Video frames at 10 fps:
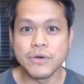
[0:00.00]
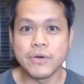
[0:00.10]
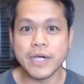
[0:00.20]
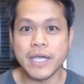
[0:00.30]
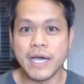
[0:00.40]

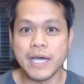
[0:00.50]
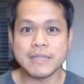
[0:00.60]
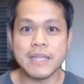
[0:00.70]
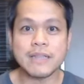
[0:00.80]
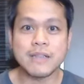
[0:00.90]
okay,
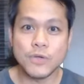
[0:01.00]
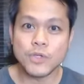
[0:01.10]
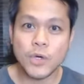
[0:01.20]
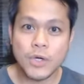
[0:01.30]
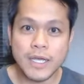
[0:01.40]
at
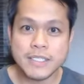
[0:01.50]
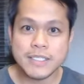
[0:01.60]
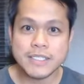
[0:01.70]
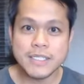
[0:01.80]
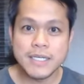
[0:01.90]
3
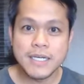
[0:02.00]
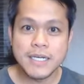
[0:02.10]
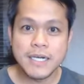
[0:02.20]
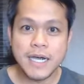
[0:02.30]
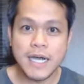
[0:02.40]
donuts,
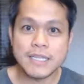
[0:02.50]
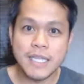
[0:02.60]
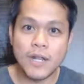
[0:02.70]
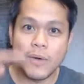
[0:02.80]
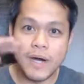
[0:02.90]
at 2